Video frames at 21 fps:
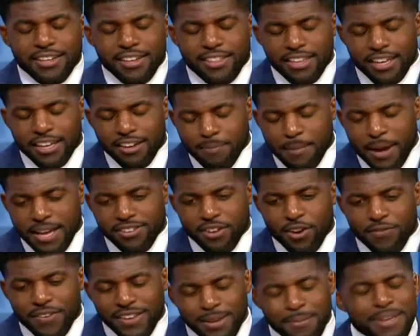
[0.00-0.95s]
to think of
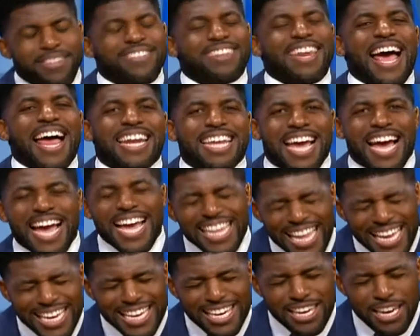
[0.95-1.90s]
myself, as I'm a stat guy, I
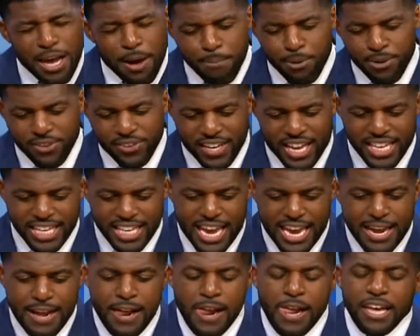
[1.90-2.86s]
like numbers,
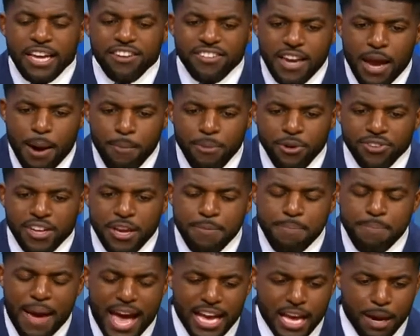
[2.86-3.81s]
LA, because numbers
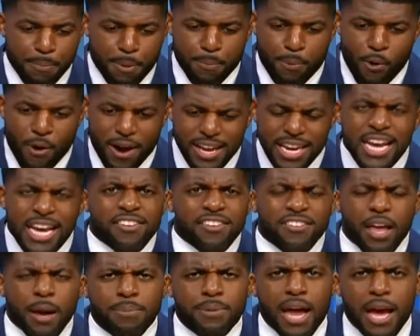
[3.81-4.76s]
can back up a point.
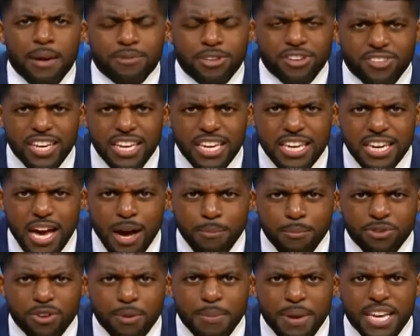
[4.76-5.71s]
Sometimes you see
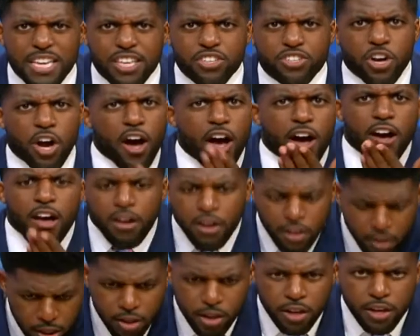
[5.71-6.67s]
numbers that make your jaw
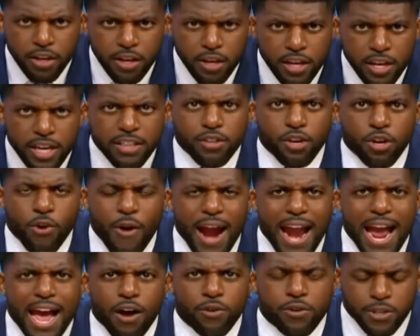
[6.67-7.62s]
hit the
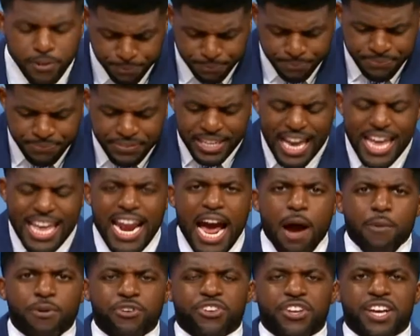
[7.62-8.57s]
ground. And
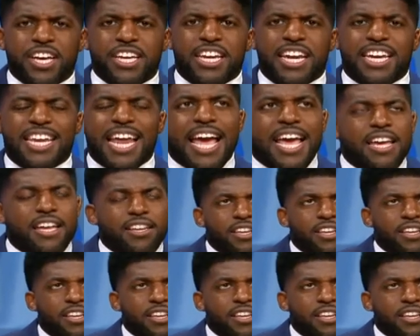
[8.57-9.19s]
I was looking today,